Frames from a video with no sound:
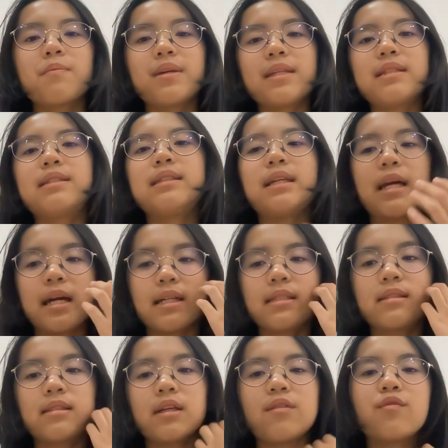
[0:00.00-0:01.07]
BTS
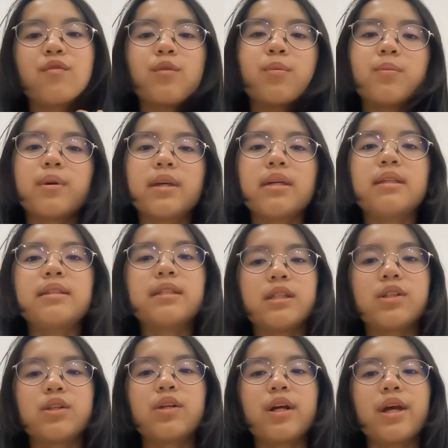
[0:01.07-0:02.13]
stand for B,
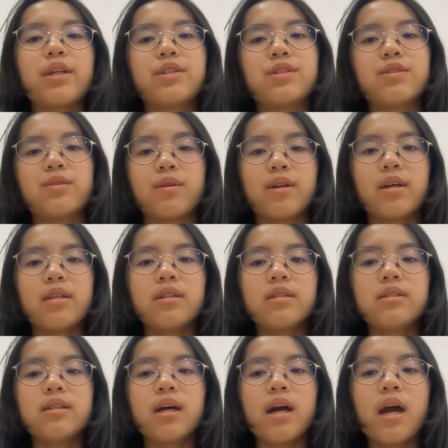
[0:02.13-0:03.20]
teacher and
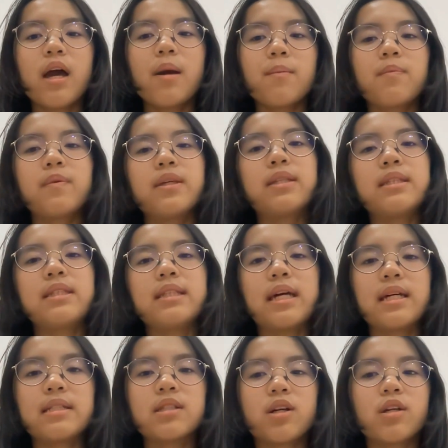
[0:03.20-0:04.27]
Students.
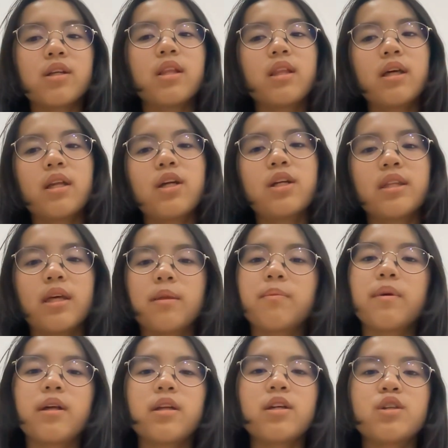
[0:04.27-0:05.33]
BTS are the letter that
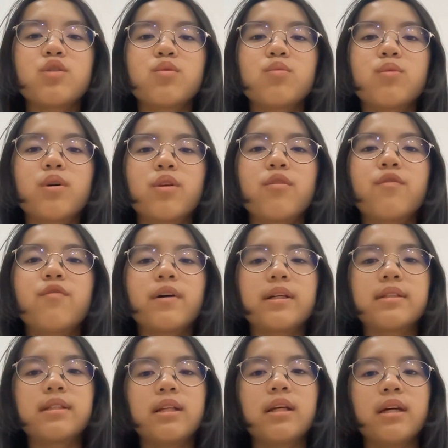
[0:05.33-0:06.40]
manage water
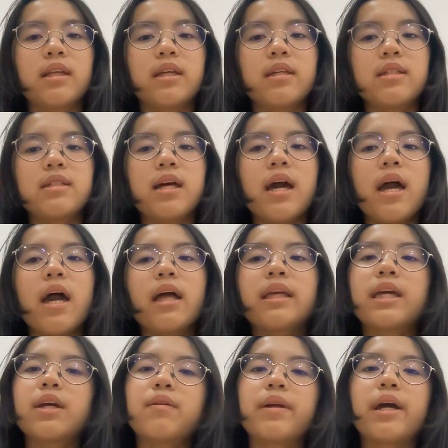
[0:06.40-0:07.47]
facilities
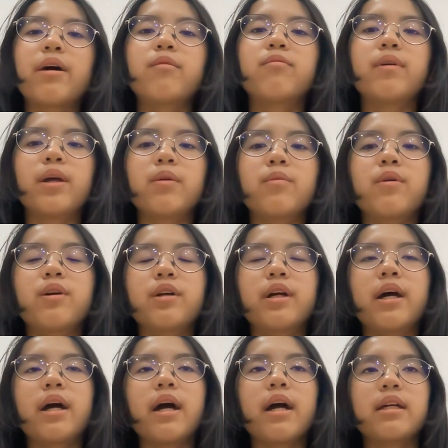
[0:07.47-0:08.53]
and carry out
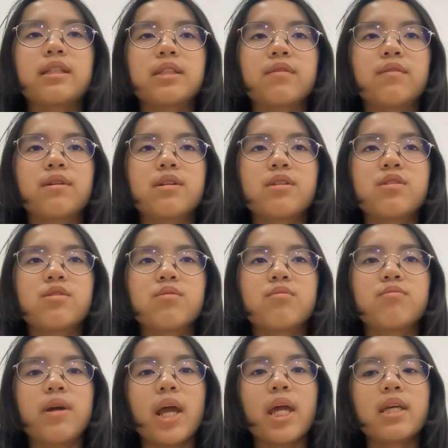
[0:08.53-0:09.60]
rainwater activities to
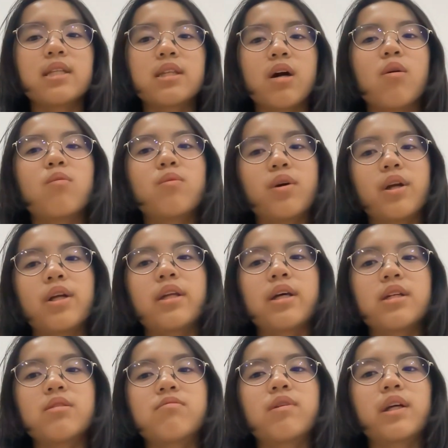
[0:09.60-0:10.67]
raise
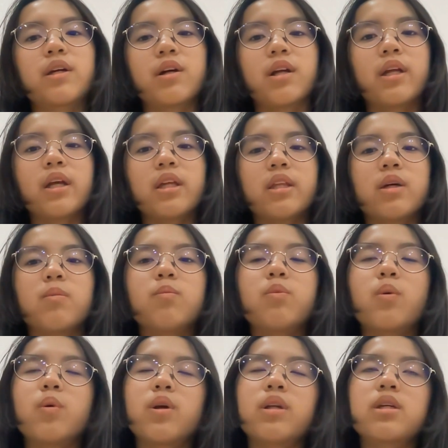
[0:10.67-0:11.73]
awareness regarding the
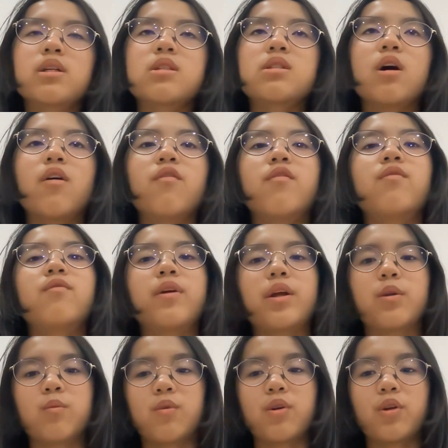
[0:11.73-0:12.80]
importance of
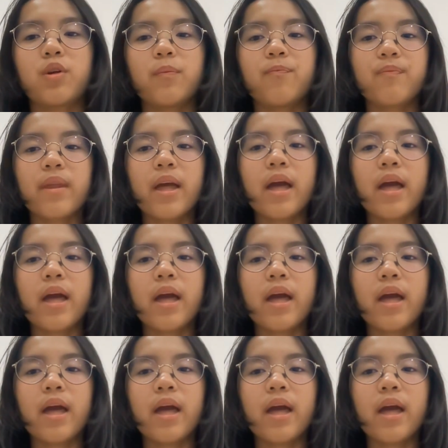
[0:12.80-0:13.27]
rainwater.